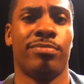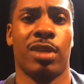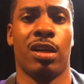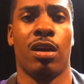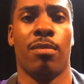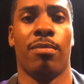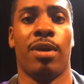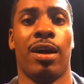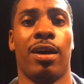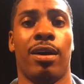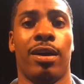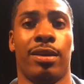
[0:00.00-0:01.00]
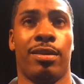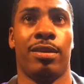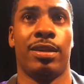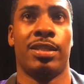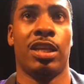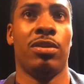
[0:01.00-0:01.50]
I
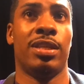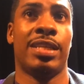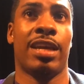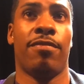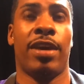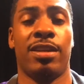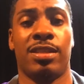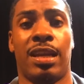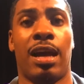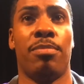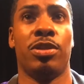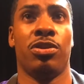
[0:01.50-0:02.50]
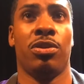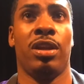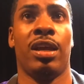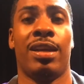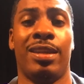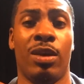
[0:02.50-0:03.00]
continued to take advantage of the opportunity.
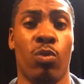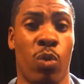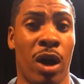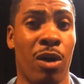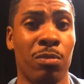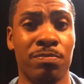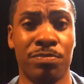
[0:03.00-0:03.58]
I did well.